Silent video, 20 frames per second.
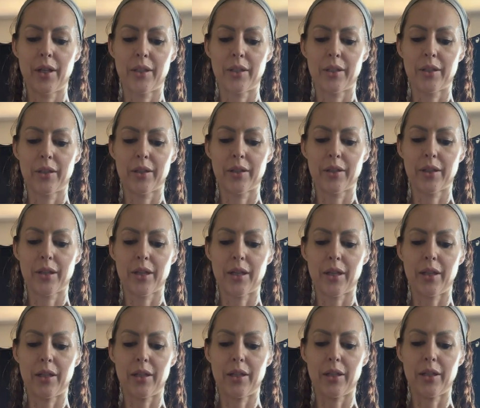and just
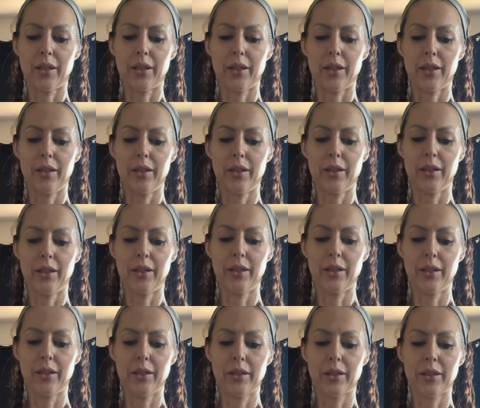kind
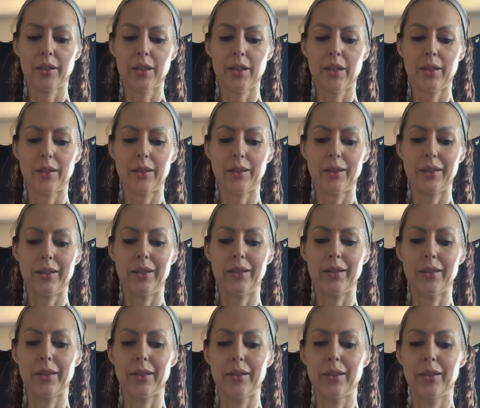of
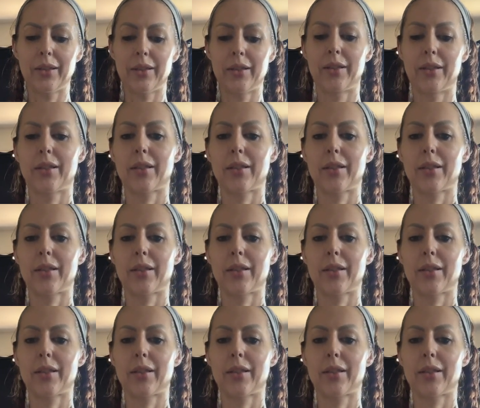clear